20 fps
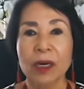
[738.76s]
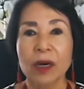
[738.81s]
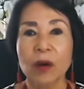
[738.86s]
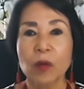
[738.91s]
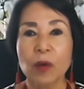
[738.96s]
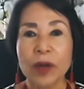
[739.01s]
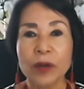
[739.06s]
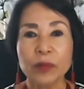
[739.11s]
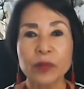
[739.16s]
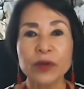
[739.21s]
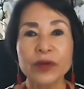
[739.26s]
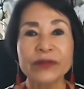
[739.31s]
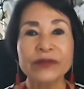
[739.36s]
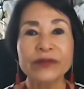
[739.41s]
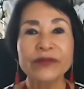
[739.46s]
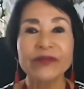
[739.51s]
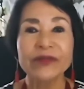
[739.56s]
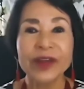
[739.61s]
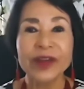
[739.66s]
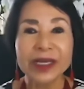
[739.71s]
What
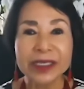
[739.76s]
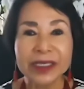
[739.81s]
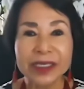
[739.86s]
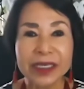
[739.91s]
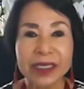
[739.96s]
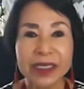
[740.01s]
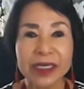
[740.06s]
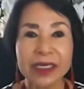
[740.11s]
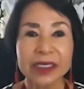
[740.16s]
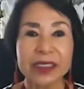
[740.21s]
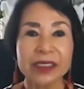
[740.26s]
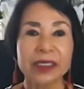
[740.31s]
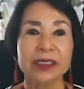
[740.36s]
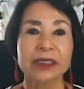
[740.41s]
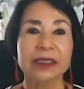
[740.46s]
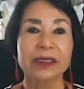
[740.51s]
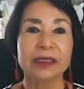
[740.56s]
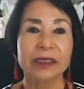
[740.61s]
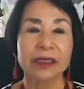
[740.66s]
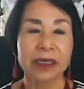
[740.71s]
prevented
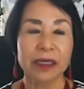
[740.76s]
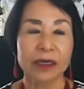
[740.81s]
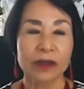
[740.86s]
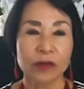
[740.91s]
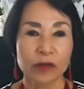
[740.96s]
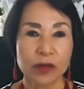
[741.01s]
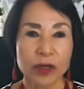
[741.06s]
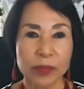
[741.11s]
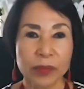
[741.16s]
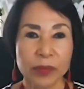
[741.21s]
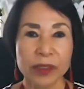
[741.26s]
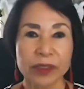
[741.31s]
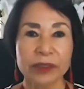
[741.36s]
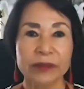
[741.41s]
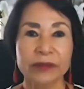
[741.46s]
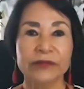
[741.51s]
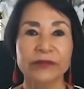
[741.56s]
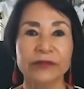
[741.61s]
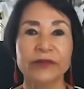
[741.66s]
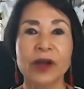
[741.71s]
the agreement
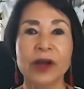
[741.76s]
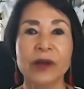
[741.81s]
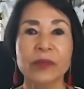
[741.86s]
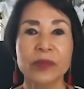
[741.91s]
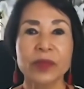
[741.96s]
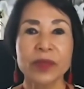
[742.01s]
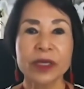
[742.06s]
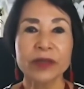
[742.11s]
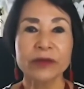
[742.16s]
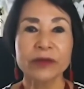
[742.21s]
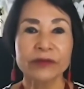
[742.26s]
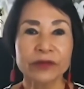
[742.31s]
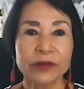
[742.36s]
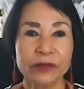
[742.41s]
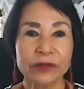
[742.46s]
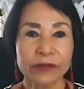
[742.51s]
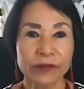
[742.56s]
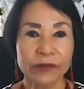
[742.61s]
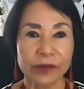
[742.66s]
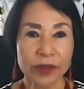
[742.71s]
from being
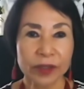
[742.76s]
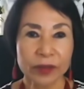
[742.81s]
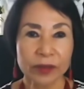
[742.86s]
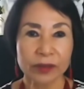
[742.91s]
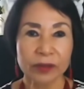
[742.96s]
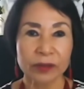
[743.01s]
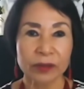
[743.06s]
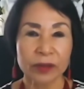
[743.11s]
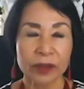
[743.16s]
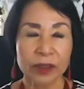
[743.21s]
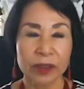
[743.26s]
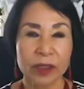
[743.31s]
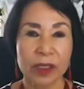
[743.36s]
fulfilled